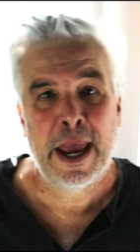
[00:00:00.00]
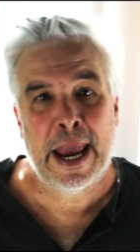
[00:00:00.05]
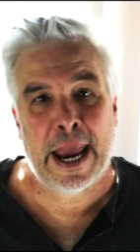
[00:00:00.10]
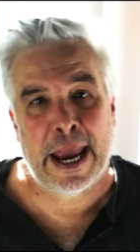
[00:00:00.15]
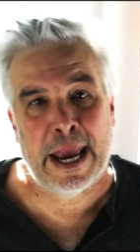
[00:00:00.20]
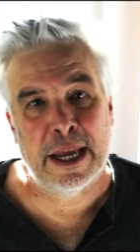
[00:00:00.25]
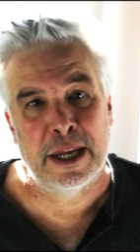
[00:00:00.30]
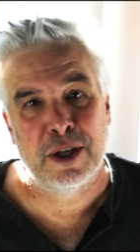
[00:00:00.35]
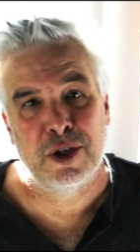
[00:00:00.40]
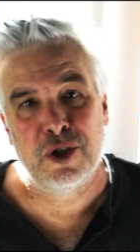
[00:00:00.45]

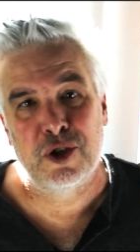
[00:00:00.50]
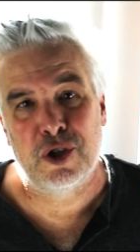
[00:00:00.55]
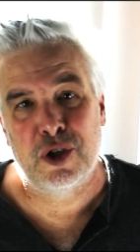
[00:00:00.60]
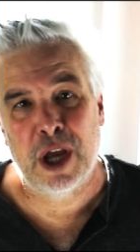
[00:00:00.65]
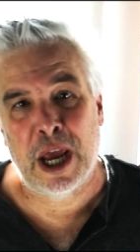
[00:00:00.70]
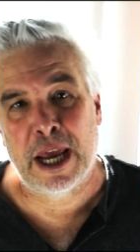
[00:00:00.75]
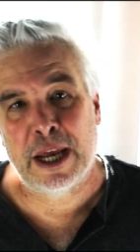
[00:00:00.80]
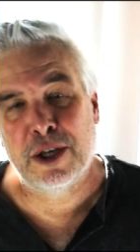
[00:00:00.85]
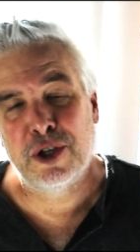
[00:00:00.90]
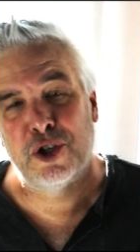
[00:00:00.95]
And
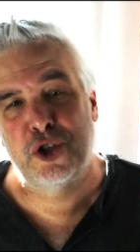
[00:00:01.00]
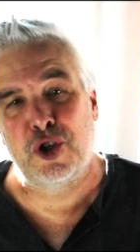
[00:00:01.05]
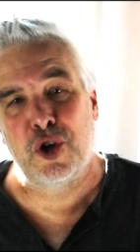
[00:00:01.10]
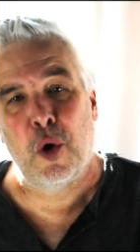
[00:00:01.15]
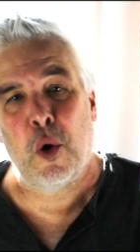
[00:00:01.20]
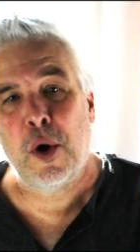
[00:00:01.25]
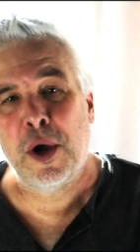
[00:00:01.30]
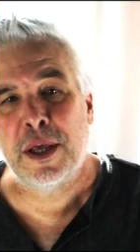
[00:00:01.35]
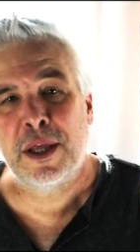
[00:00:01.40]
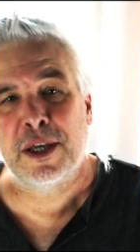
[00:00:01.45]

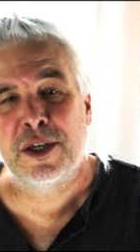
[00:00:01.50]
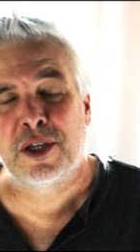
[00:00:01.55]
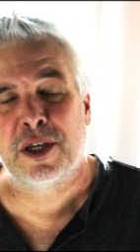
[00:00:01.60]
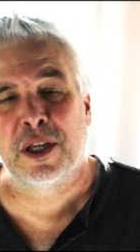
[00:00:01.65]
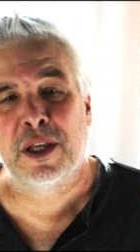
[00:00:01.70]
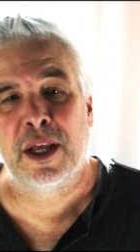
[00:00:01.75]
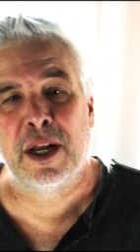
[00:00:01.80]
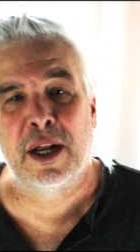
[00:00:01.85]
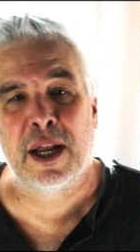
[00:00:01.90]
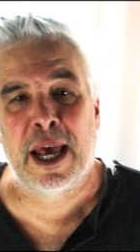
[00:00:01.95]
enjoy
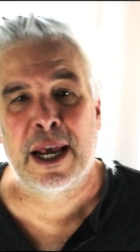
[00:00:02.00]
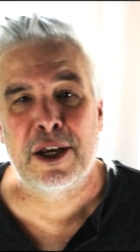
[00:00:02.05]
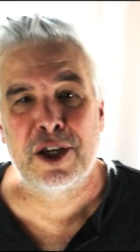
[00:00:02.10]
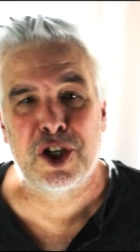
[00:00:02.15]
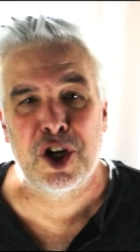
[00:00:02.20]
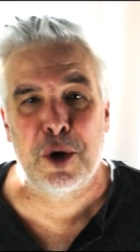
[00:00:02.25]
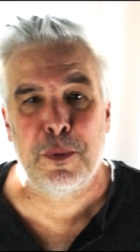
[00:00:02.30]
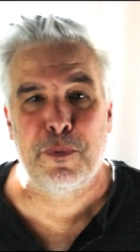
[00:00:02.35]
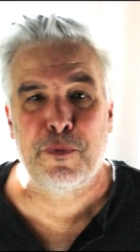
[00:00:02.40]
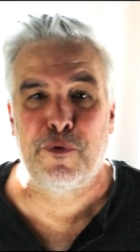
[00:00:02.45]
this little
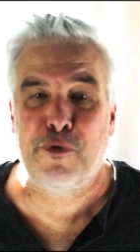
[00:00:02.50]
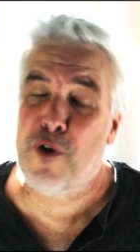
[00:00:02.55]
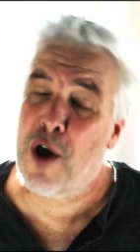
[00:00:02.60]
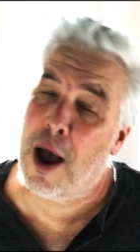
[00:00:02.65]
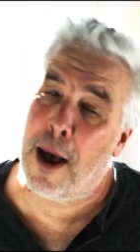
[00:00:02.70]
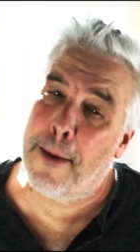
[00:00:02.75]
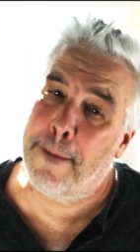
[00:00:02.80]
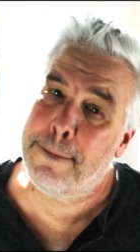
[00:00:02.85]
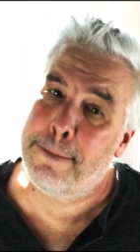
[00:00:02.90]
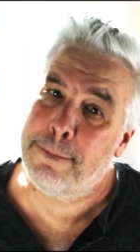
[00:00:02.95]
excerpt
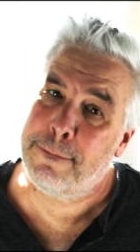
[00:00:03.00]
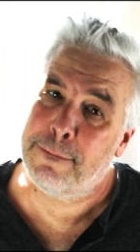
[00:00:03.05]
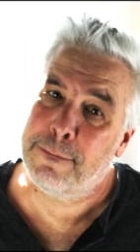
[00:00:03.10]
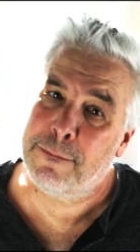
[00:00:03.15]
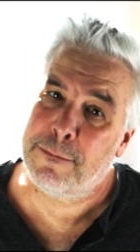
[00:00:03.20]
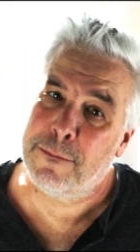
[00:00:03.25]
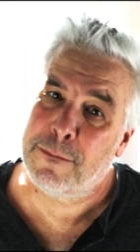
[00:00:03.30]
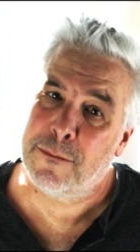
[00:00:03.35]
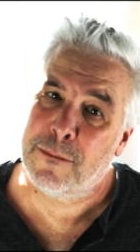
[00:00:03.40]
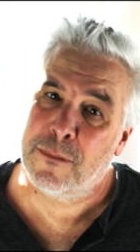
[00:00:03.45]
from
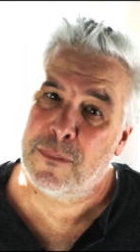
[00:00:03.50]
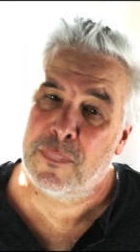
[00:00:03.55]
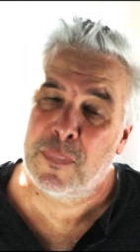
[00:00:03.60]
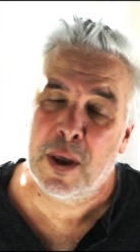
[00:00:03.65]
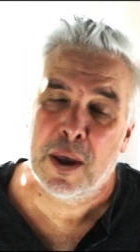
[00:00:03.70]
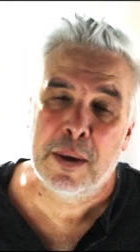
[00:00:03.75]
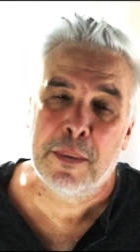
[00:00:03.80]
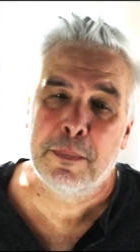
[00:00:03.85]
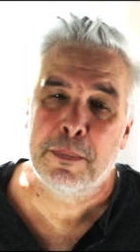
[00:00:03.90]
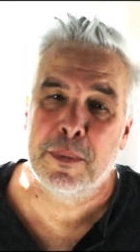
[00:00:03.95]

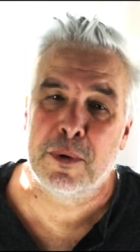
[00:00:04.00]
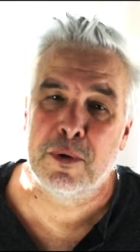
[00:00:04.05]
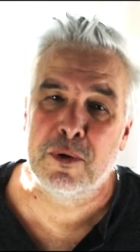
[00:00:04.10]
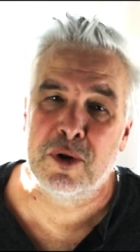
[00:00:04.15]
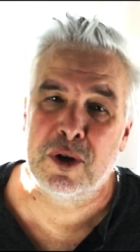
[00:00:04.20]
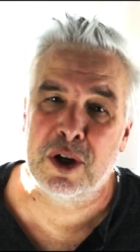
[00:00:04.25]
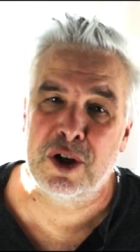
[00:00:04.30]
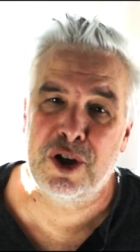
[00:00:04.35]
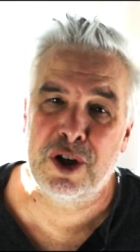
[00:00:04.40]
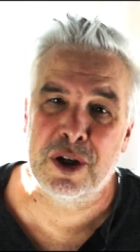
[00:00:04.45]

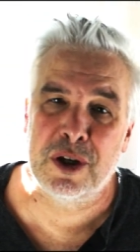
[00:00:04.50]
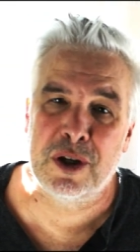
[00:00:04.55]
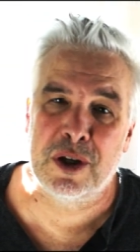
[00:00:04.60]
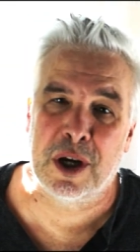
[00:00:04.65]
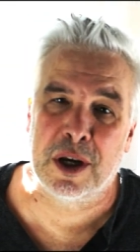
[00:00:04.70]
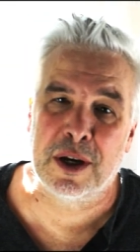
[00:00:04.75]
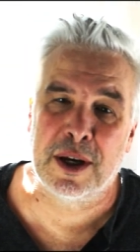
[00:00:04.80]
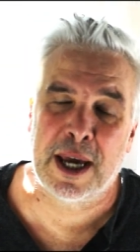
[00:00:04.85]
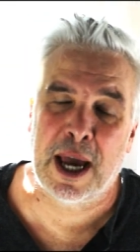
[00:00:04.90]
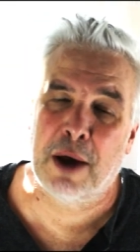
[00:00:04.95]
Musicians
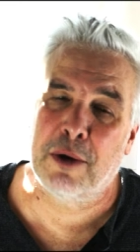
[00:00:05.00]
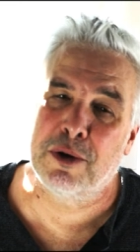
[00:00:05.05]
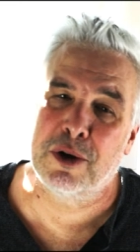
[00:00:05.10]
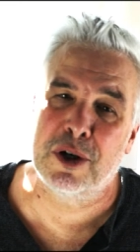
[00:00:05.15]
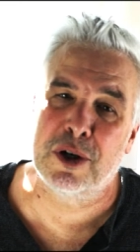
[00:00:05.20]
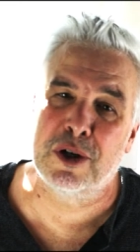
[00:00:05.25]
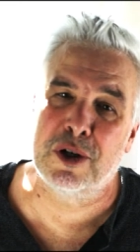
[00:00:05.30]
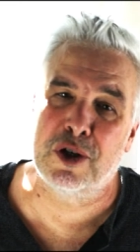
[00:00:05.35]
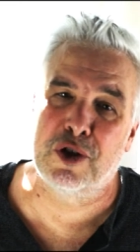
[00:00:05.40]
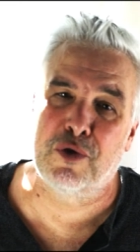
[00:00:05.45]
on
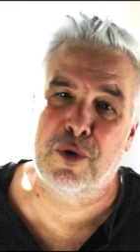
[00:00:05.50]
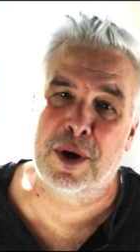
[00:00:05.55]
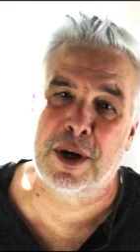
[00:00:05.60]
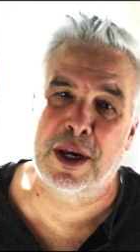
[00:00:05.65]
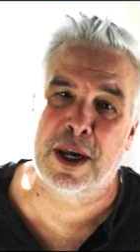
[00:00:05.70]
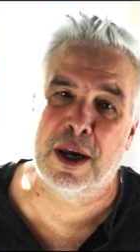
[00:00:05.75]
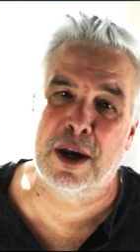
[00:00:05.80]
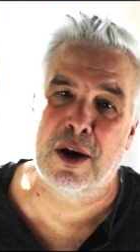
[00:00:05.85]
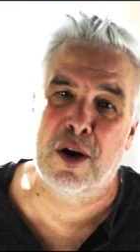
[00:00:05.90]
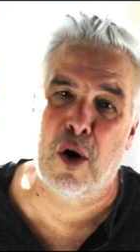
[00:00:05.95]
Couches
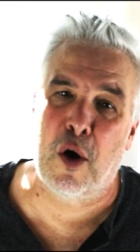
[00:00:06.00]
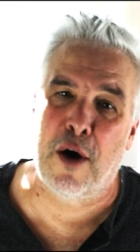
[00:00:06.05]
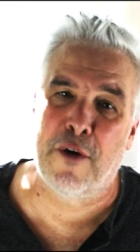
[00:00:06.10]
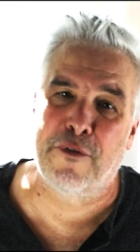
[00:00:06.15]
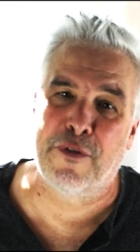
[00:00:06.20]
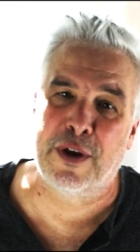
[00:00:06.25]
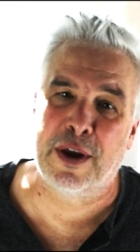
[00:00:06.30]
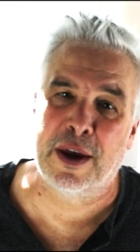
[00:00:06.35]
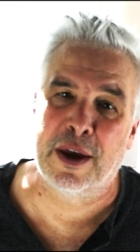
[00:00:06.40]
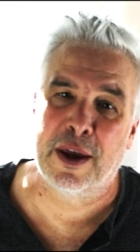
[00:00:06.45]
Drinking
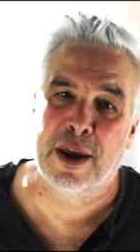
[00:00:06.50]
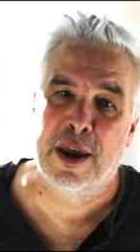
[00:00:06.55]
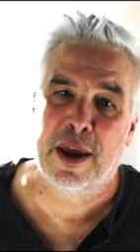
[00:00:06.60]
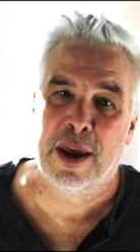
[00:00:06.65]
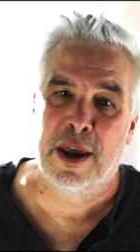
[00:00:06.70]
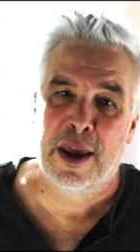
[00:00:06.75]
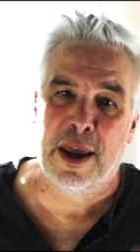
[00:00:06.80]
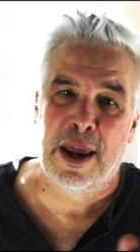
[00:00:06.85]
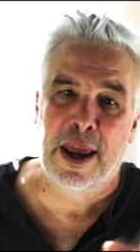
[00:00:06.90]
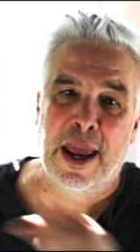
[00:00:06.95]
Coffee.
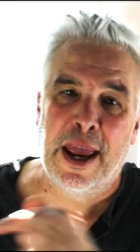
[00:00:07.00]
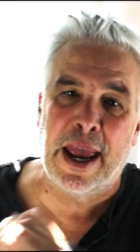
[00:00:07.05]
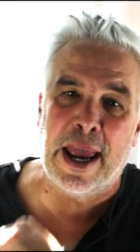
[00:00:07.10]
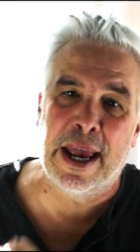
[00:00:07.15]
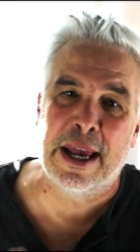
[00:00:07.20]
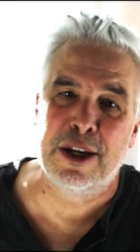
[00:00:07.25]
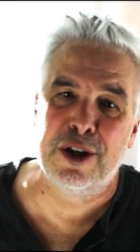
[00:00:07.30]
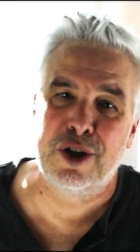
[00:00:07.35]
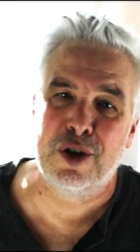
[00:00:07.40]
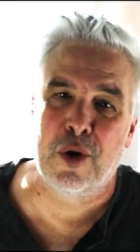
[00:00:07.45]

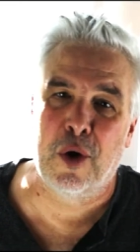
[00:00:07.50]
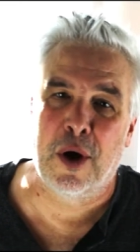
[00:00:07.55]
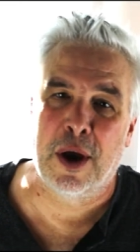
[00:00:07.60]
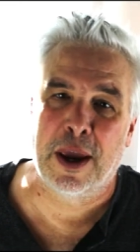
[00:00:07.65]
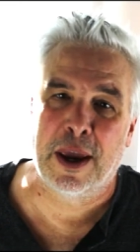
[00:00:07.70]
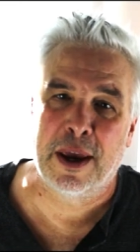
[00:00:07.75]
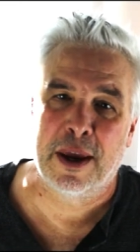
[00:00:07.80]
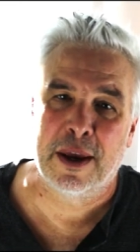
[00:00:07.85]
Enjoy.